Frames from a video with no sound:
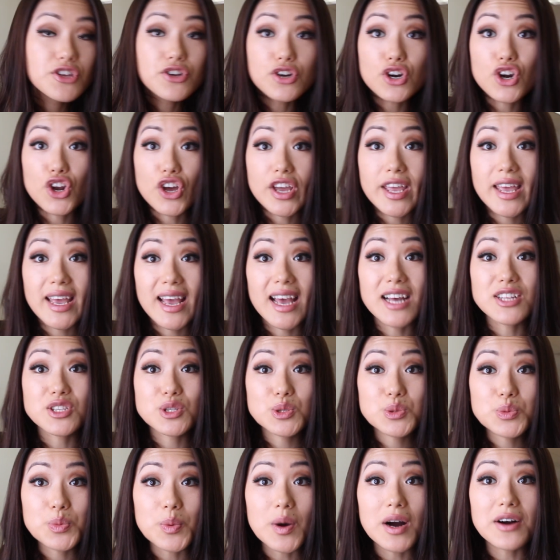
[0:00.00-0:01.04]
you're looking
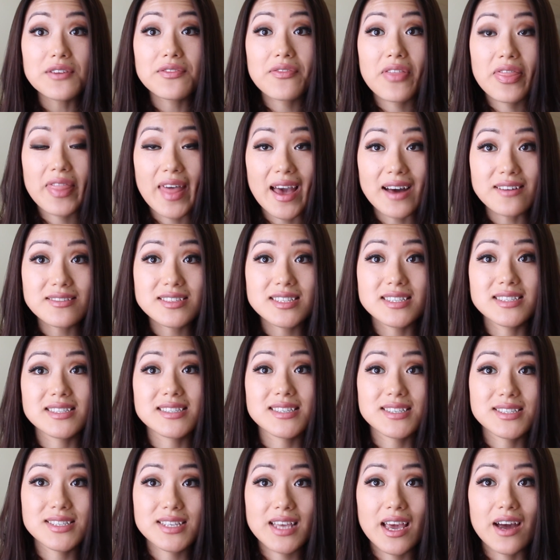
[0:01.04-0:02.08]
at 12,000
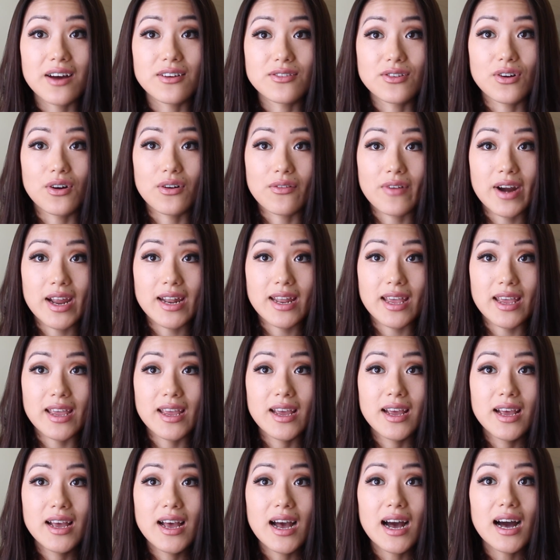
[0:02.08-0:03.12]
discount already
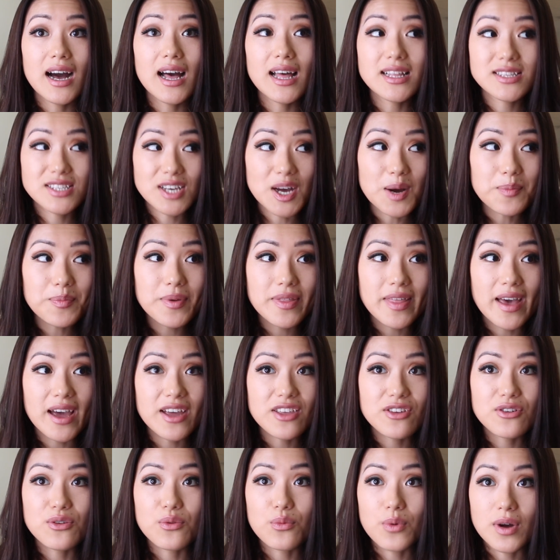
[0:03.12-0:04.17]
at top of
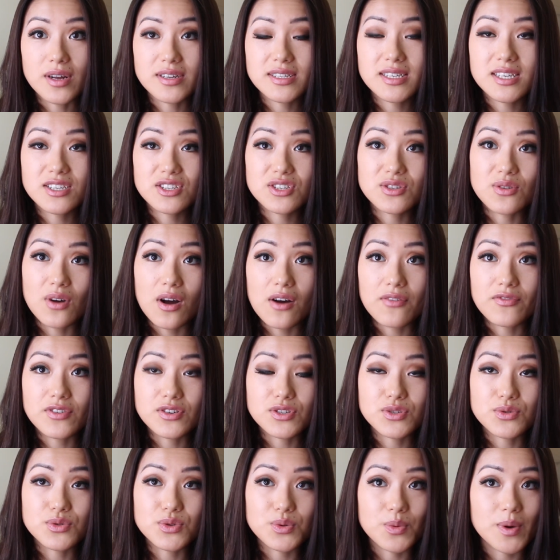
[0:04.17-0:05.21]
that you're wanting to
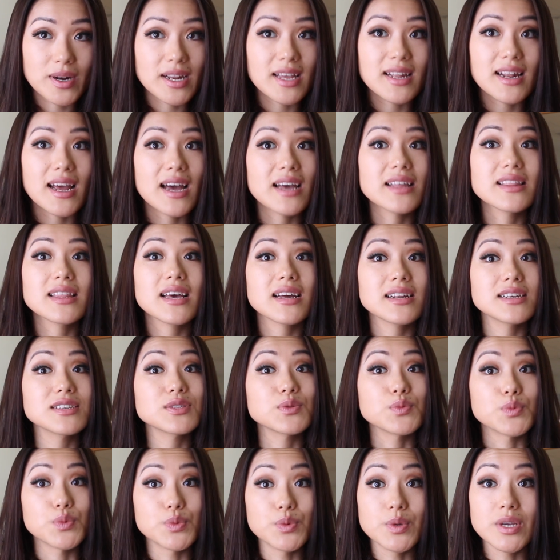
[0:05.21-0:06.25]
offer to 29. that
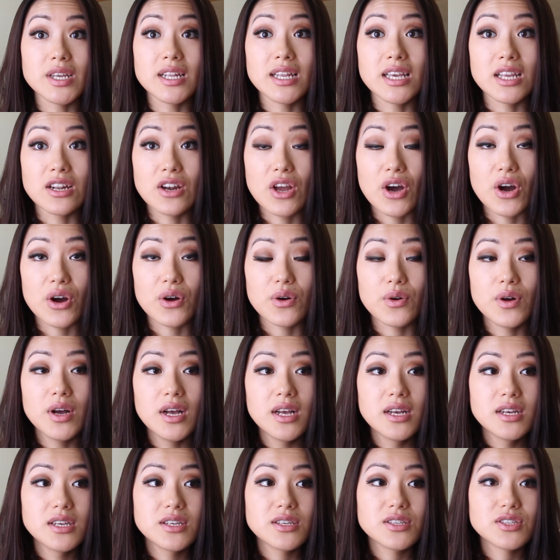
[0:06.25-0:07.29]
is really low
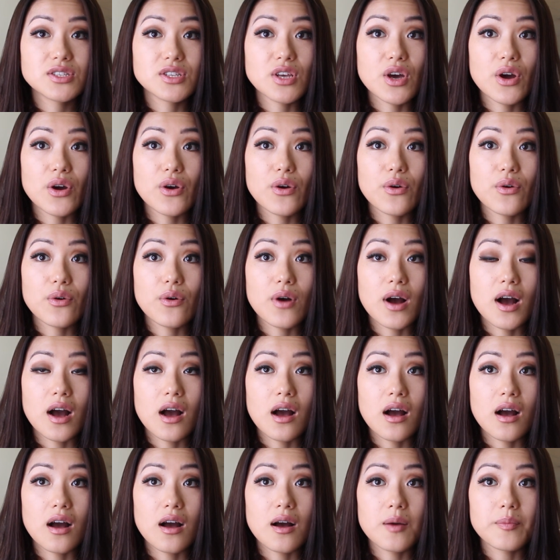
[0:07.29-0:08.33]
so
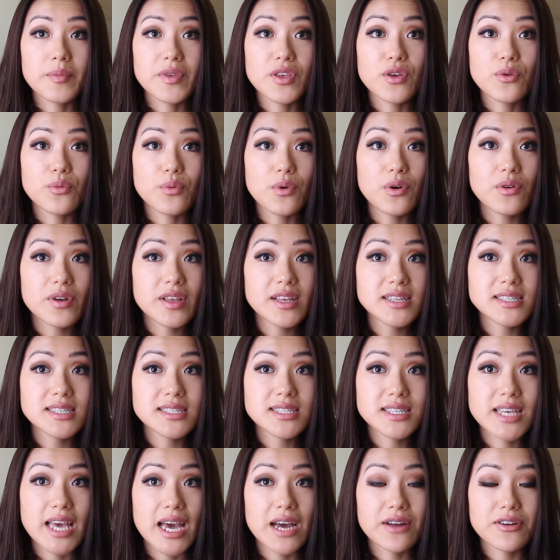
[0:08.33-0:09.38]
um, you will get
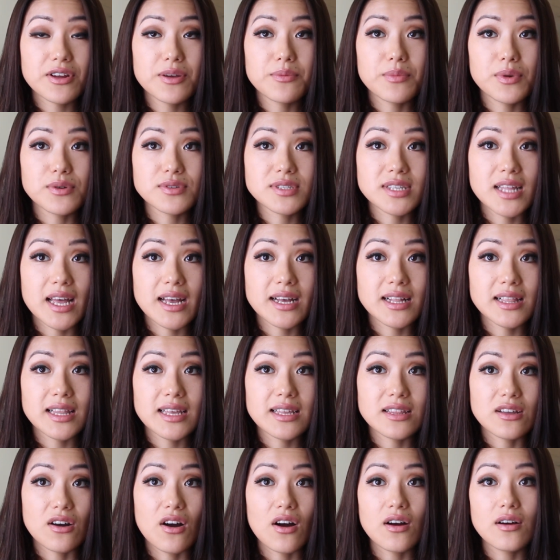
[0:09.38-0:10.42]
discounted most
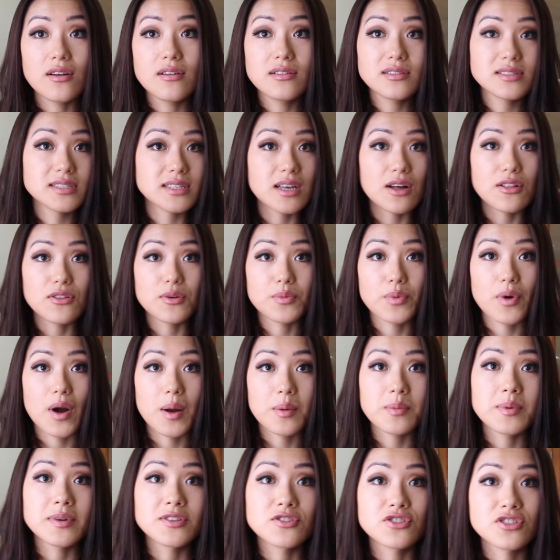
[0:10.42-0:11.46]
likely the seller
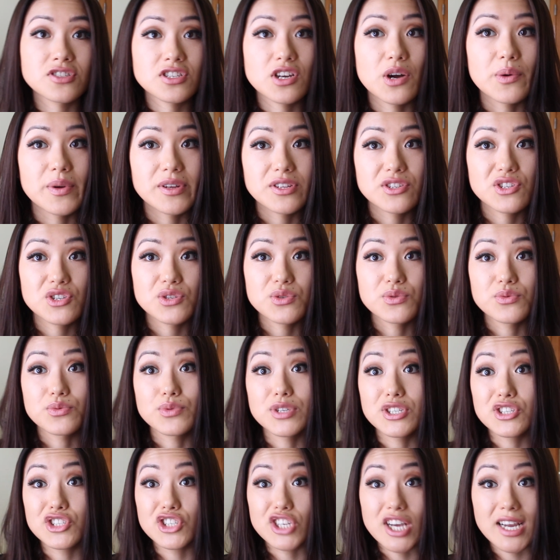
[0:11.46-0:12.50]
probably just going to
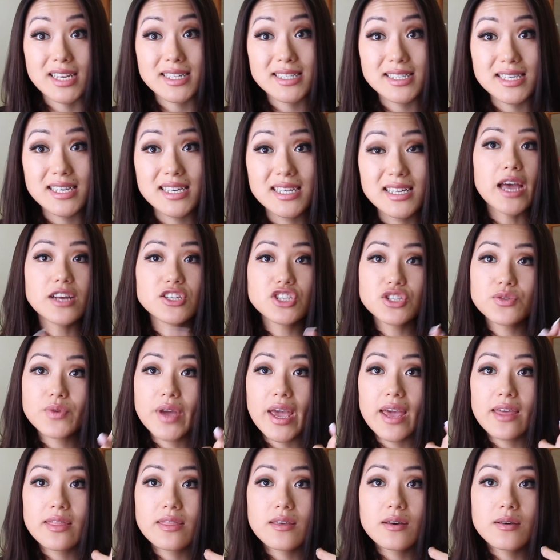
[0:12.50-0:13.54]
reject it
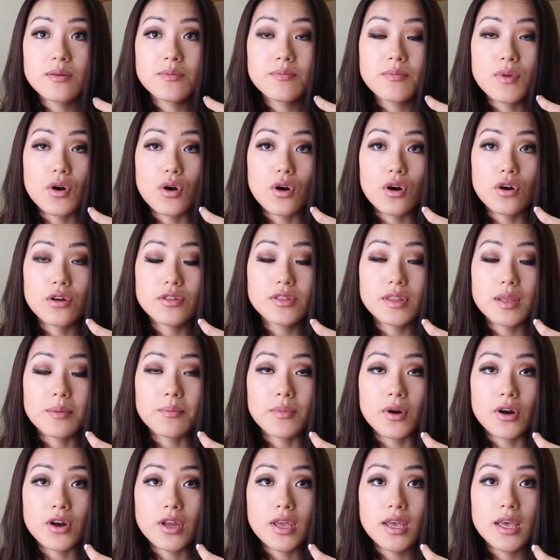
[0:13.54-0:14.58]
educate them on the
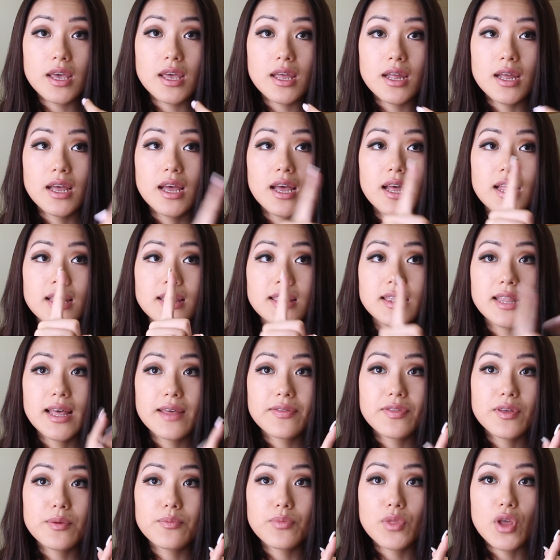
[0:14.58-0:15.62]
market
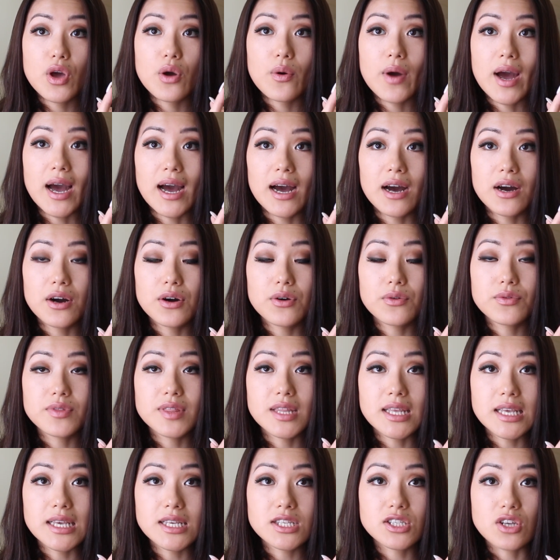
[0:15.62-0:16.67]
let them know how
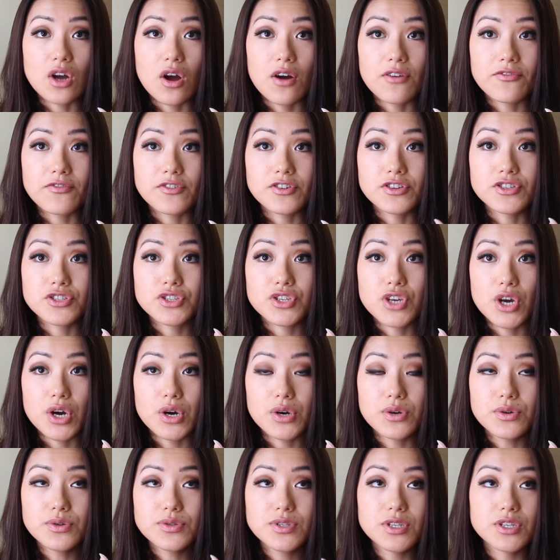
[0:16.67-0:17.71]
these offers
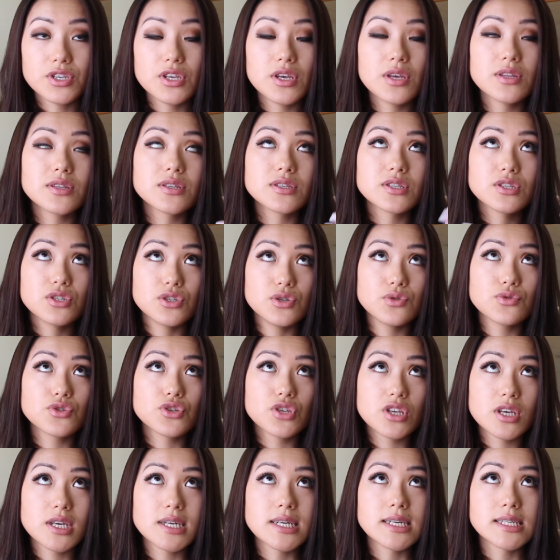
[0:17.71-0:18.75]
goes it's
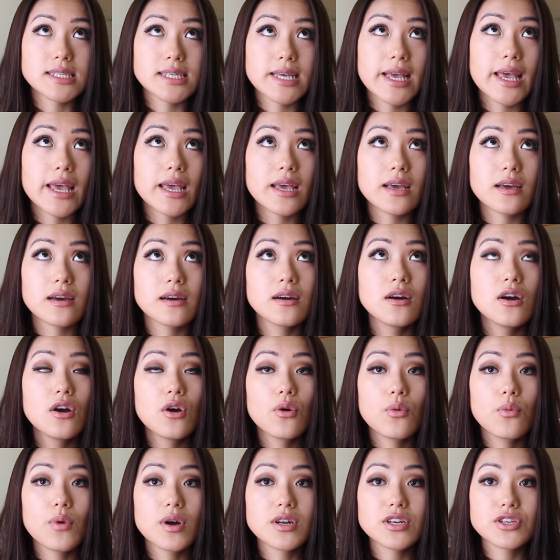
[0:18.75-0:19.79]
usually gonna take
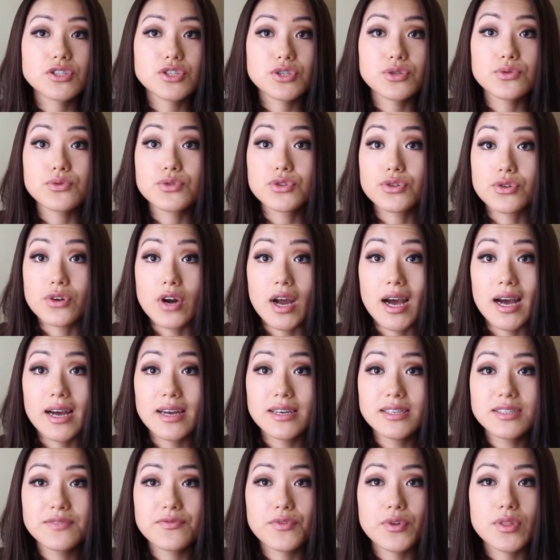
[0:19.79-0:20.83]
one or two
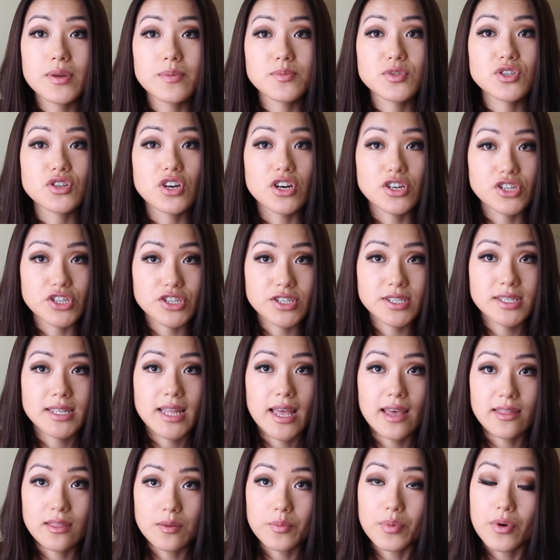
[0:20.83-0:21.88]
tries for them to
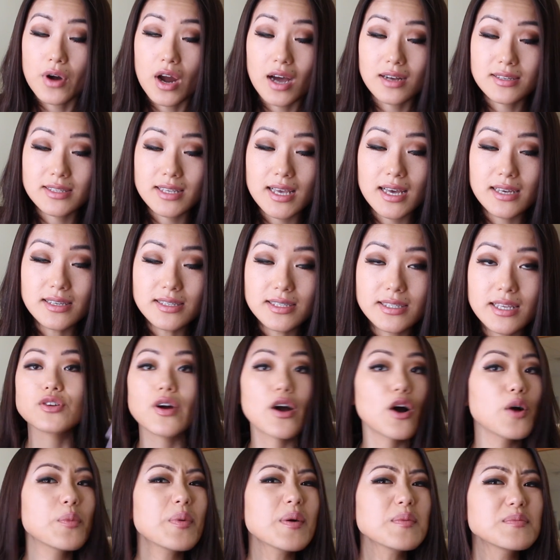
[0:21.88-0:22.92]
understand the process so
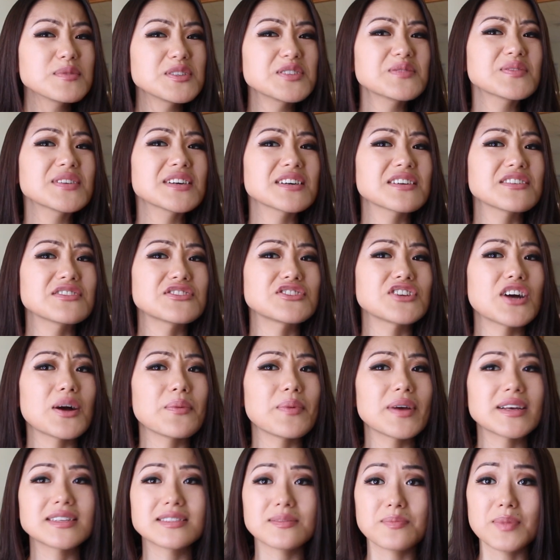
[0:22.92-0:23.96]
I hope I'm doing a good
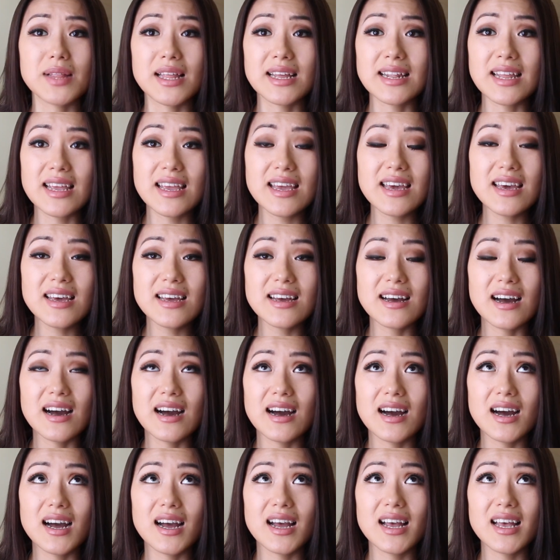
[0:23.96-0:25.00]
job explaining it
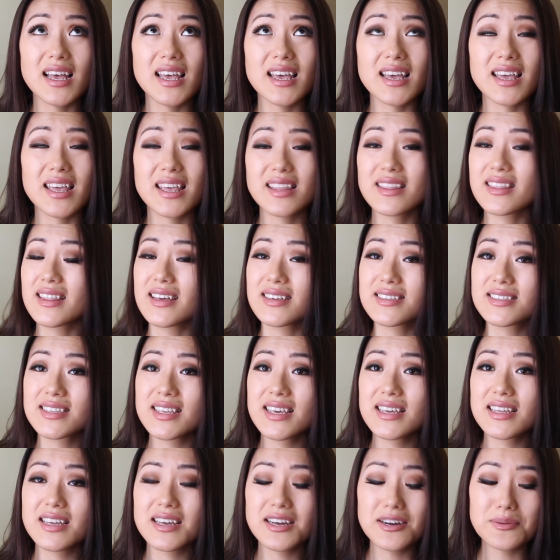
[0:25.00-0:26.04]
uh, it does
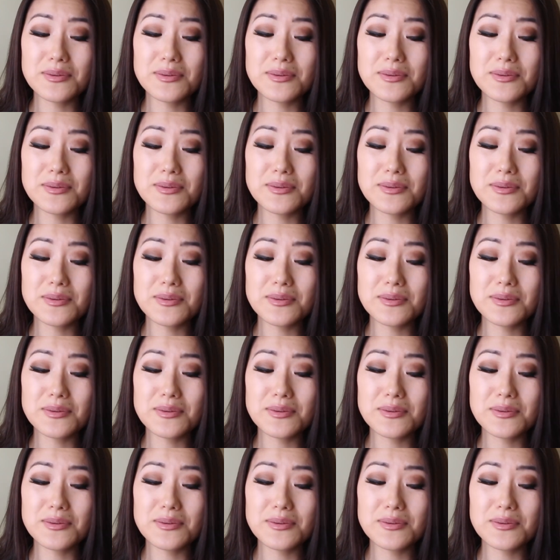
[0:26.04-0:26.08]
get